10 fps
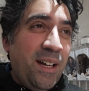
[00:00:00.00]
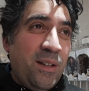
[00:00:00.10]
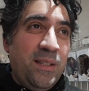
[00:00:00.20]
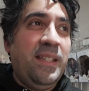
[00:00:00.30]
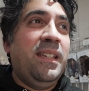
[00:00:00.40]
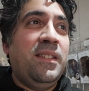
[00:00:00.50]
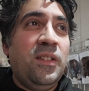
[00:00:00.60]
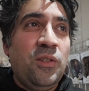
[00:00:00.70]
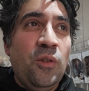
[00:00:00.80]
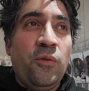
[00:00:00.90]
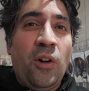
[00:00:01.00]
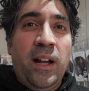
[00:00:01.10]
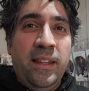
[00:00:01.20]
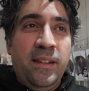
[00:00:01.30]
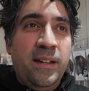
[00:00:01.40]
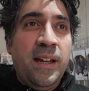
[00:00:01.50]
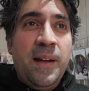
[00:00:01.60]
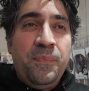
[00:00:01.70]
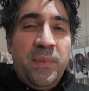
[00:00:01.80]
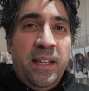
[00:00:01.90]
because it's just not right that
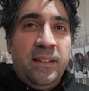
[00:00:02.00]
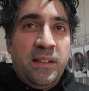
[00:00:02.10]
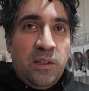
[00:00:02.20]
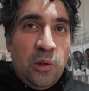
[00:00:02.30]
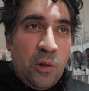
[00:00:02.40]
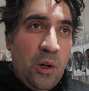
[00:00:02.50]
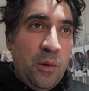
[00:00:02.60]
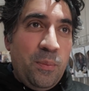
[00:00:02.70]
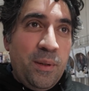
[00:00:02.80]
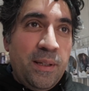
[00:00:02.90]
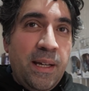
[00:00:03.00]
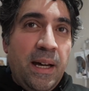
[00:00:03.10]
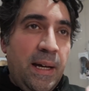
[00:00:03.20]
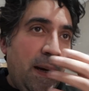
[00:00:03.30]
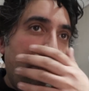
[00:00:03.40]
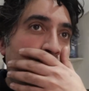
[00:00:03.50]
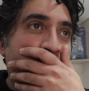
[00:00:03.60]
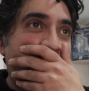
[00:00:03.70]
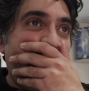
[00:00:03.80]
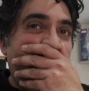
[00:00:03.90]
it doesn't look open.
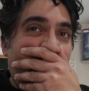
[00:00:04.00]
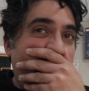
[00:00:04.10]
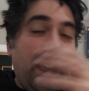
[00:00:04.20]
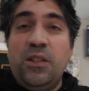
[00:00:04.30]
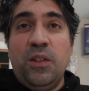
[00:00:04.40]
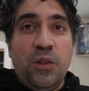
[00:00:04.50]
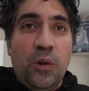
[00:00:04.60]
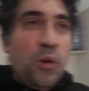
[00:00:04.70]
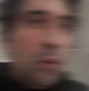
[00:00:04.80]
That's just not